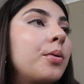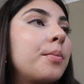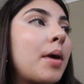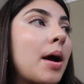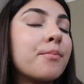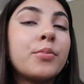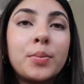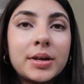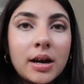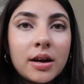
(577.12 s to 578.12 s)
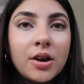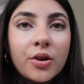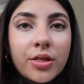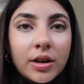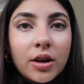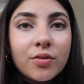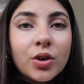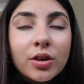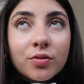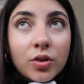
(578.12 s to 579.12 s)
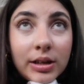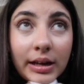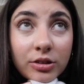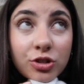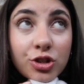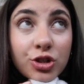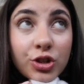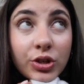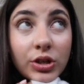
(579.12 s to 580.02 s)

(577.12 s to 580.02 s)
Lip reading: My mom and I are thinking of going for lunch,